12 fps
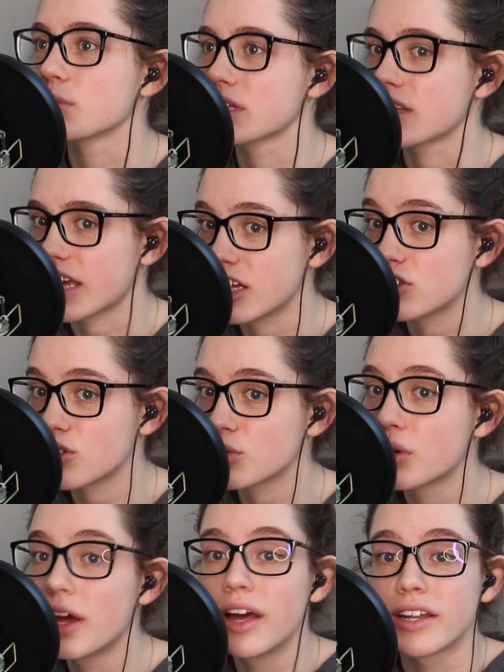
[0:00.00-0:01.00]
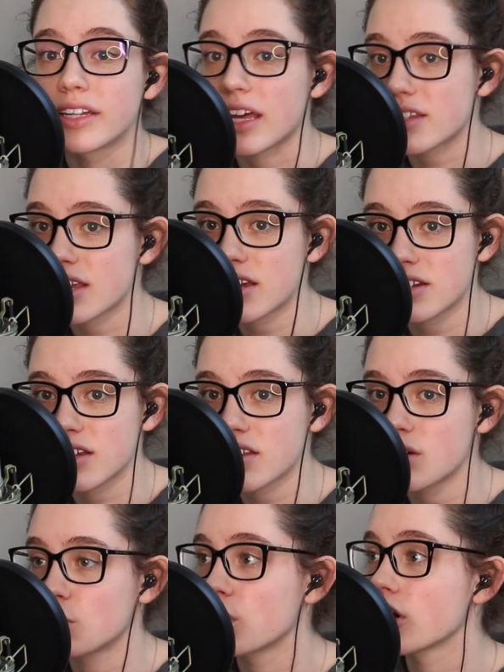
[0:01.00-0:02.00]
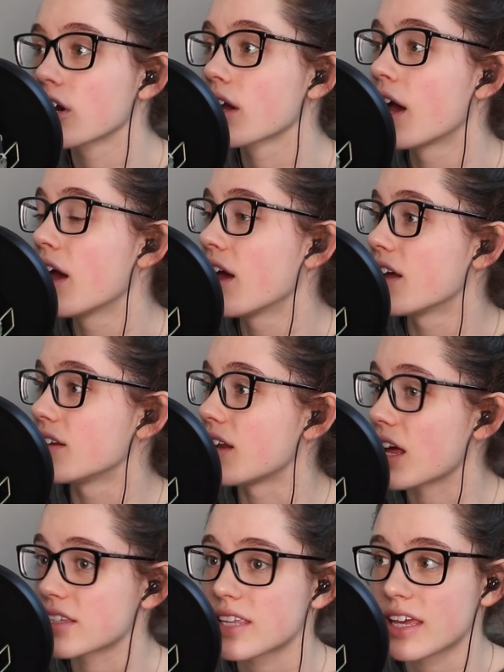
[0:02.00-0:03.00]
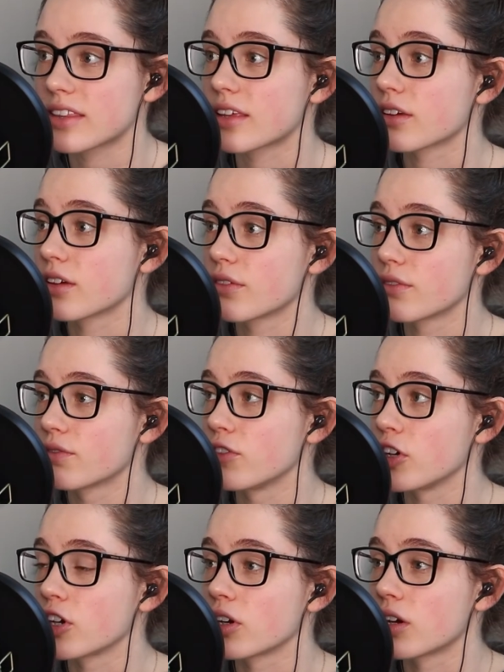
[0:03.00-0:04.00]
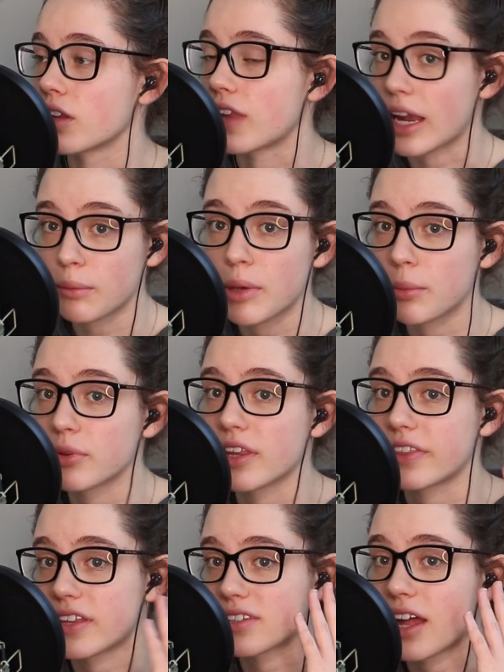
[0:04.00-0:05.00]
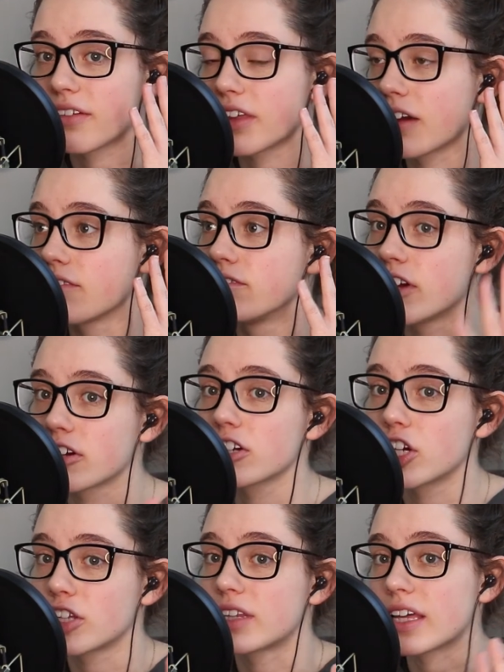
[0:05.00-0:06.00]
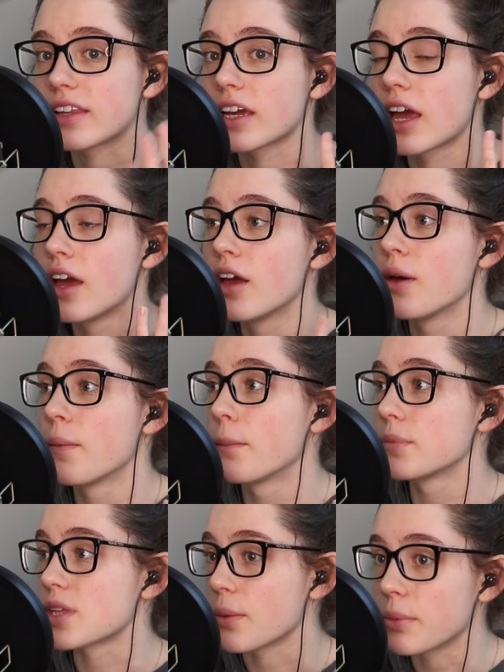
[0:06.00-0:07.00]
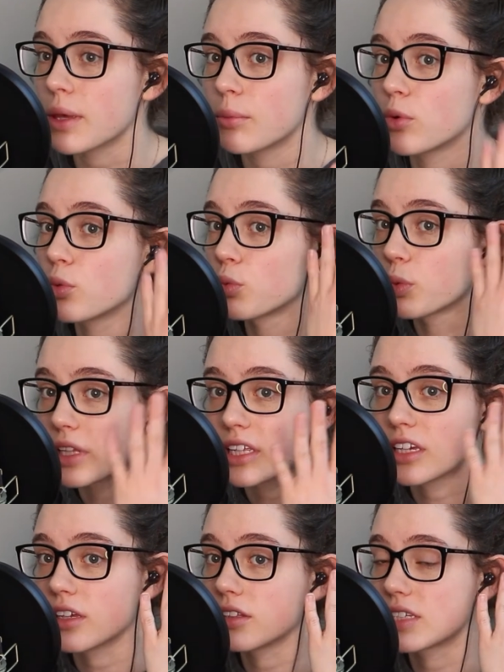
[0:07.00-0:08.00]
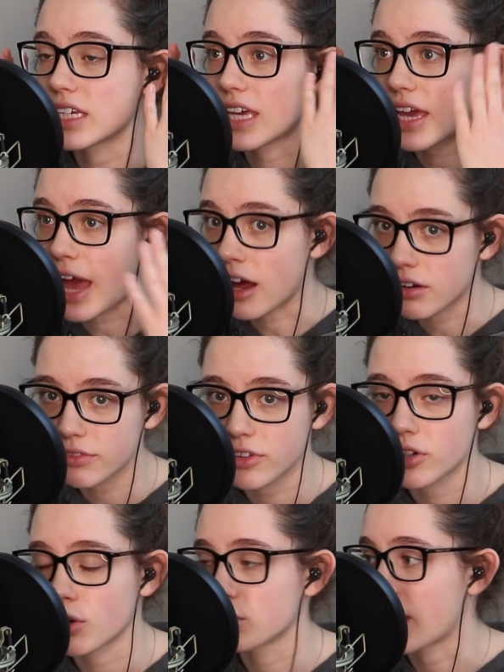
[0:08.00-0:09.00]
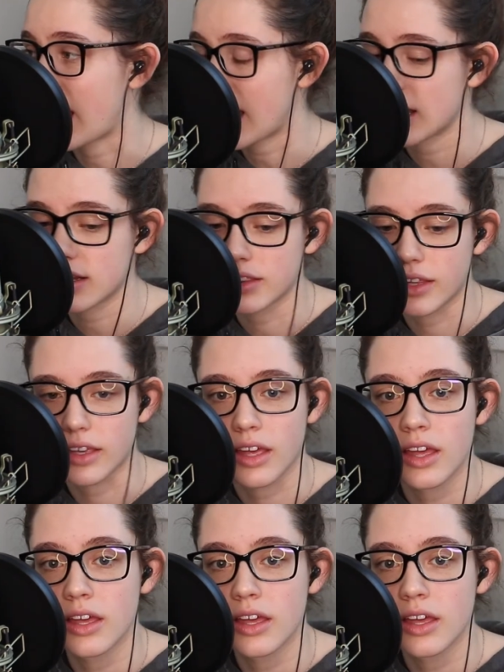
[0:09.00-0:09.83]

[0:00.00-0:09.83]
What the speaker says: relate to. Not saying it doesn't work, not saying like for a lot of people that's not like a very good thing. Like some people really, to get out of their own head and like